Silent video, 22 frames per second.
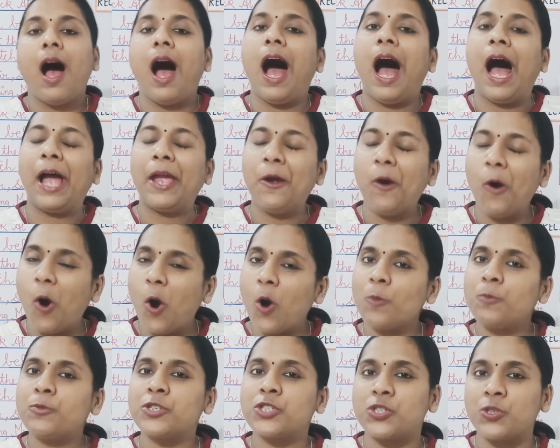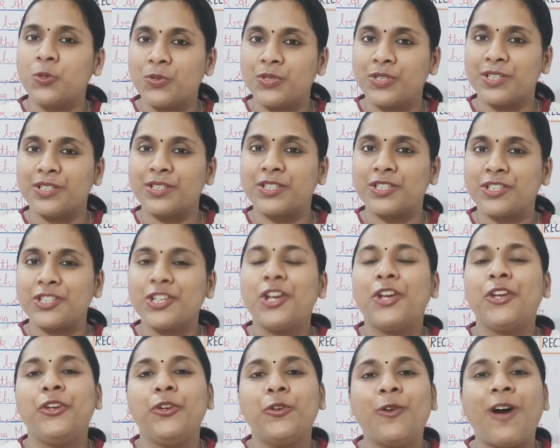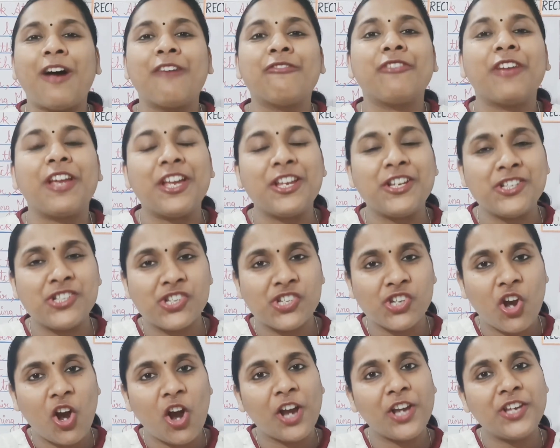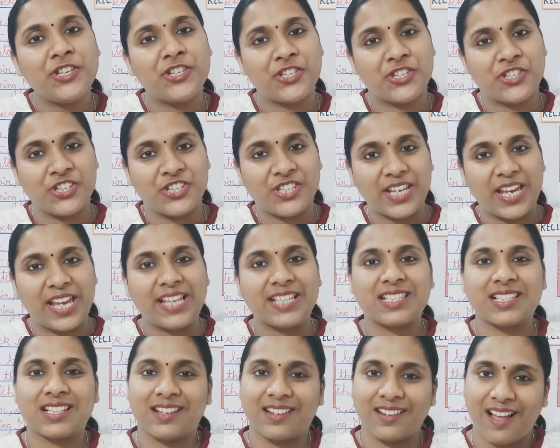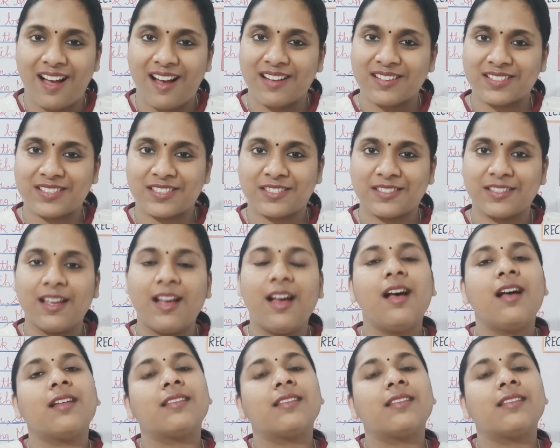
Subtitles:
I hope, students, you have enjoyed today's class.